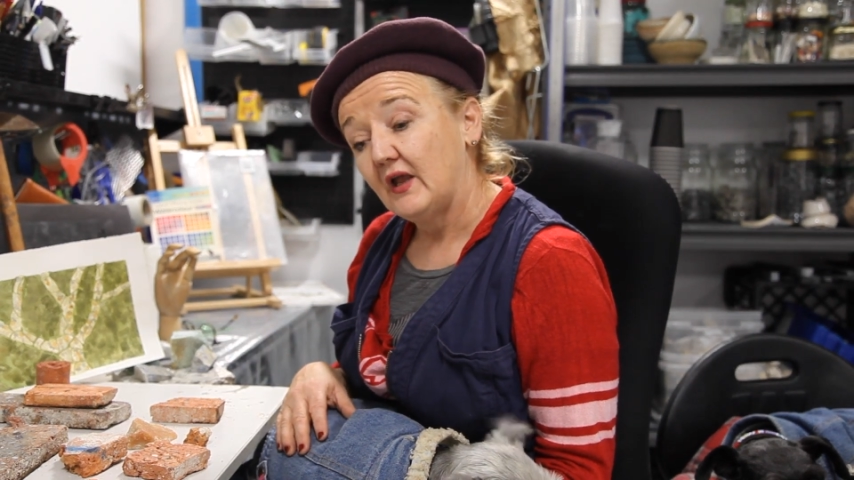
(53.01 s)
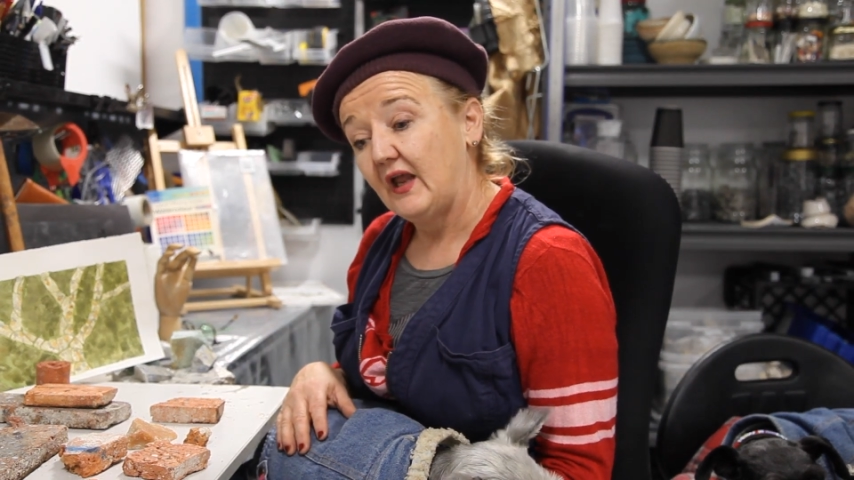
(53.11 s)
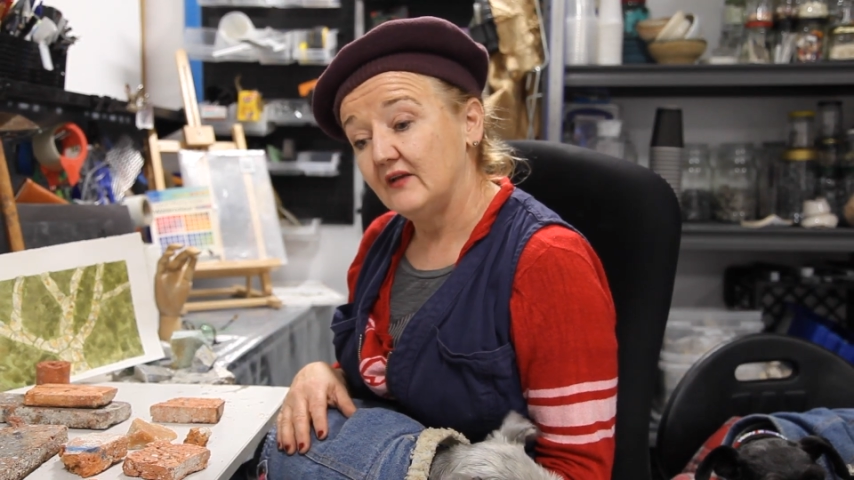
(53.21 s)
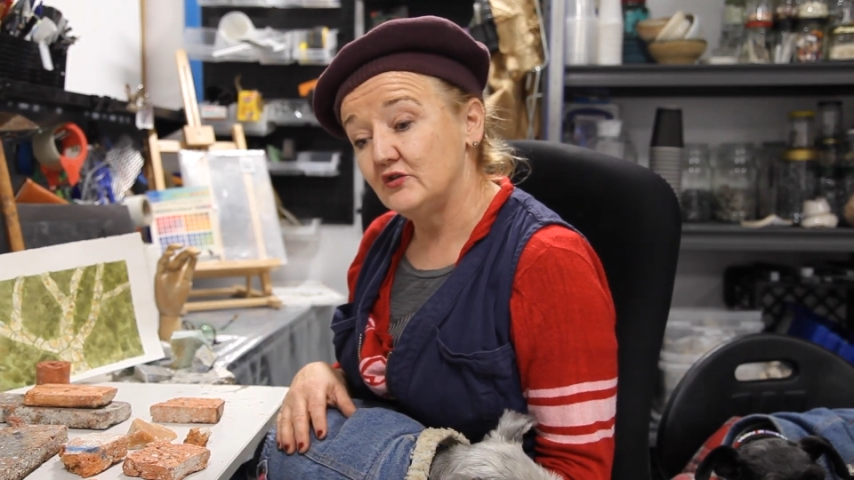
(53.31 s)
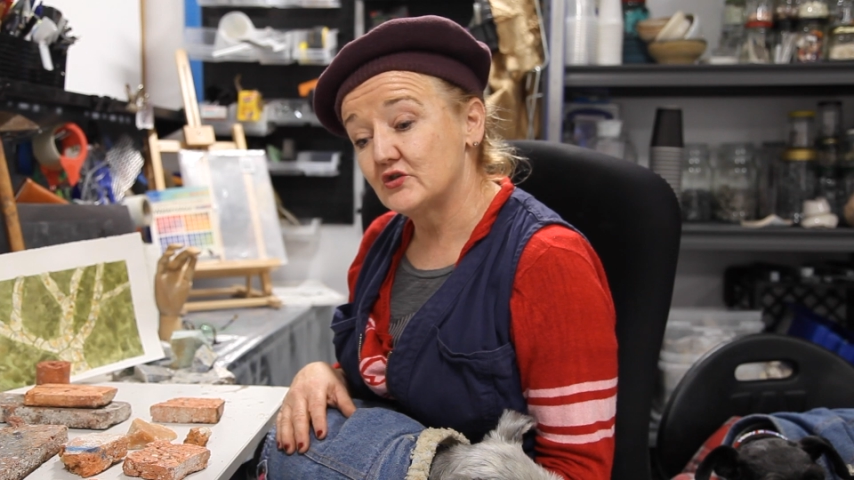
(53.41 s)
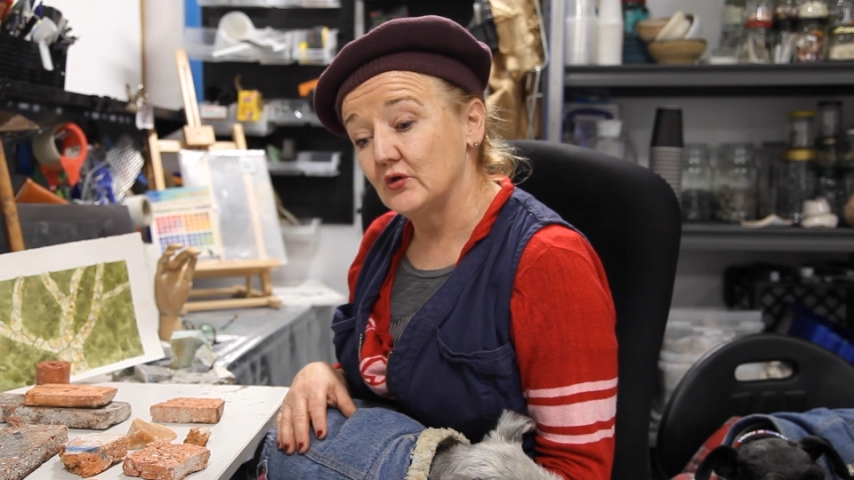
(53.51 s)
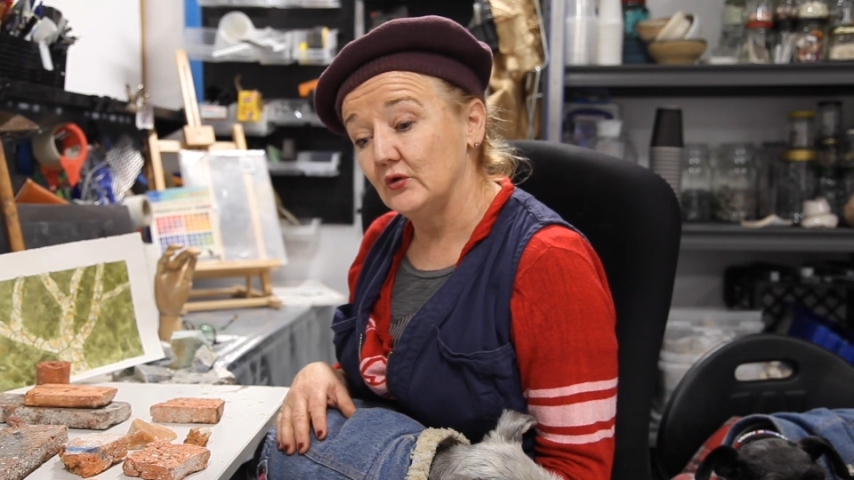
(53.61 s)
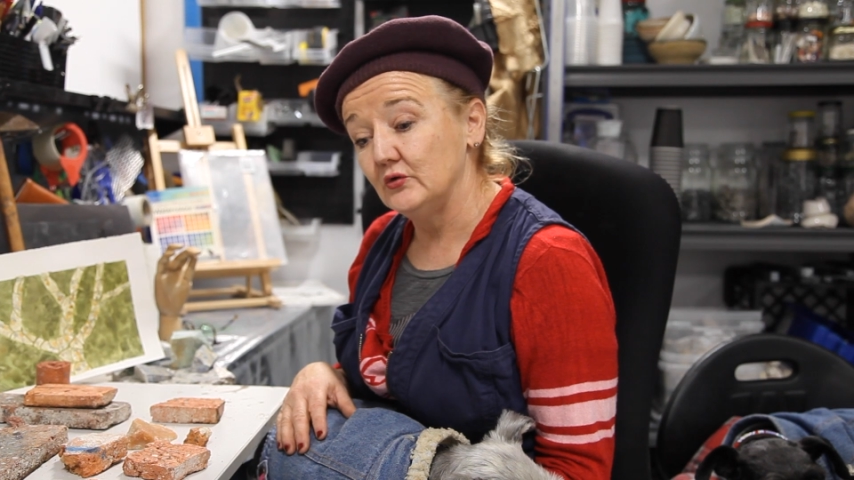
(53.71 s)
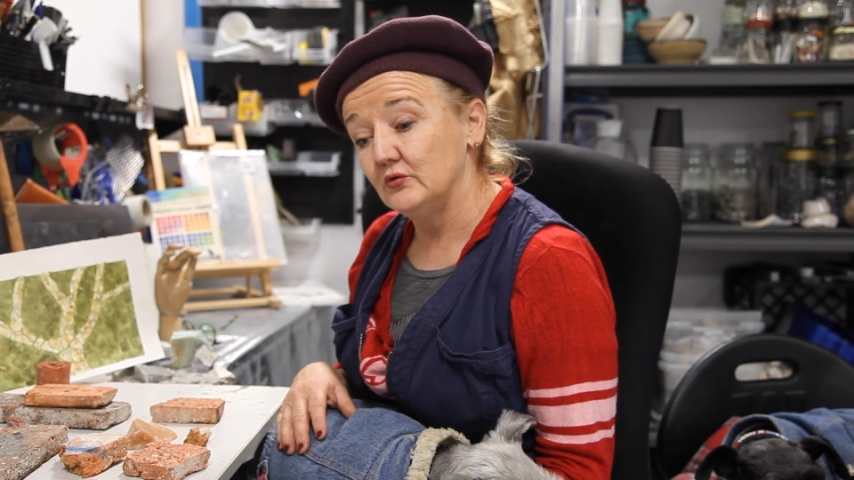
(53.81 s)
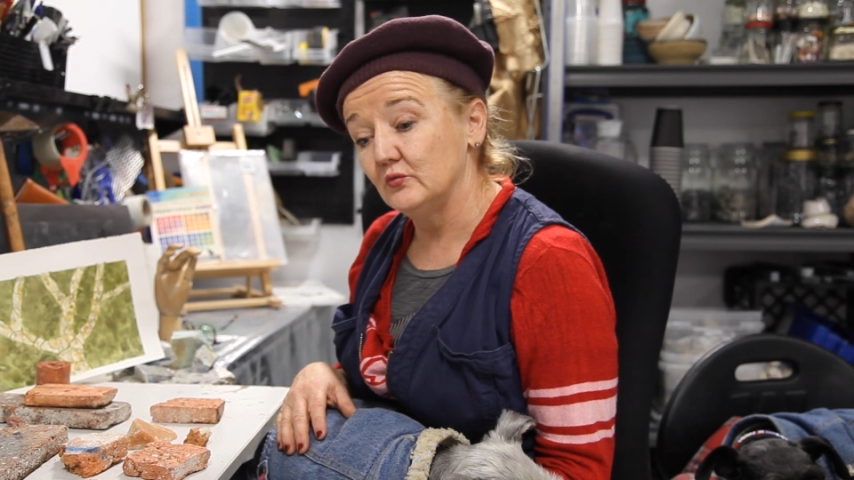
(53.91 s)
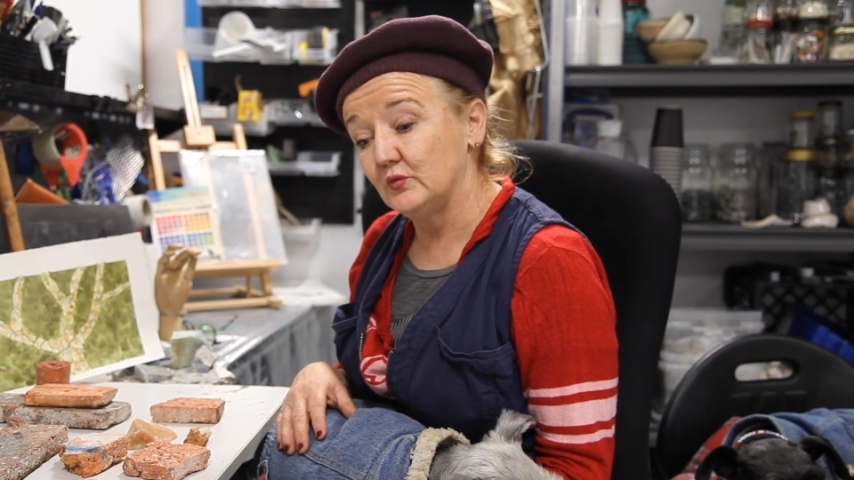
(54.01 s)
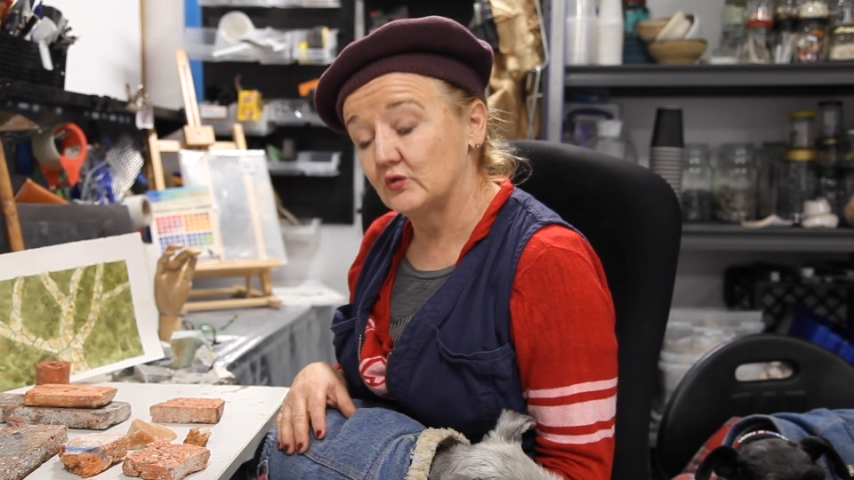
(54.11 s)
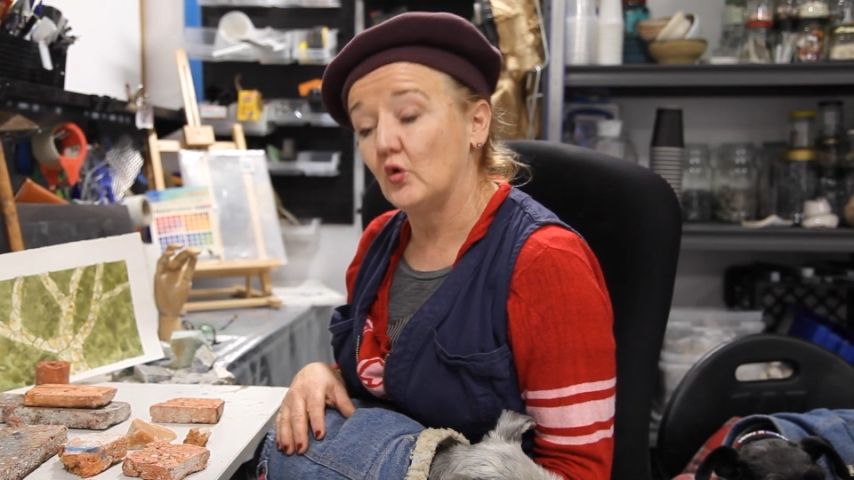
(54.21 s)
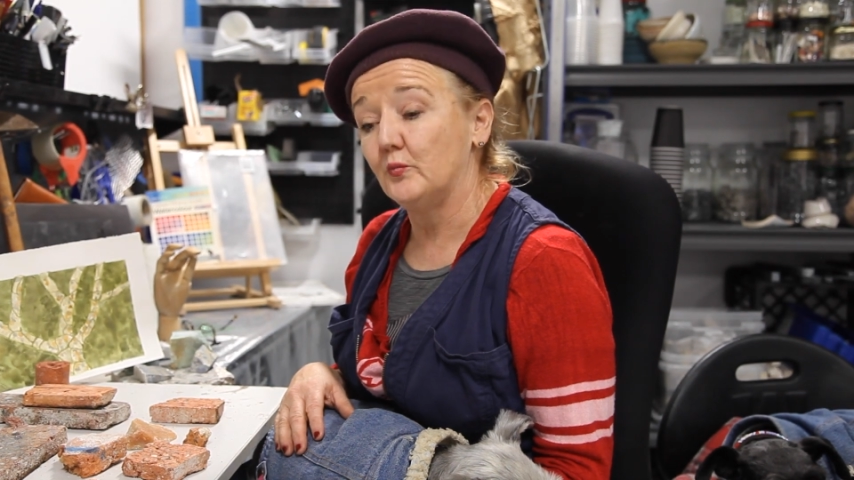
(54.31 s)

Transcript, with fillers: And so with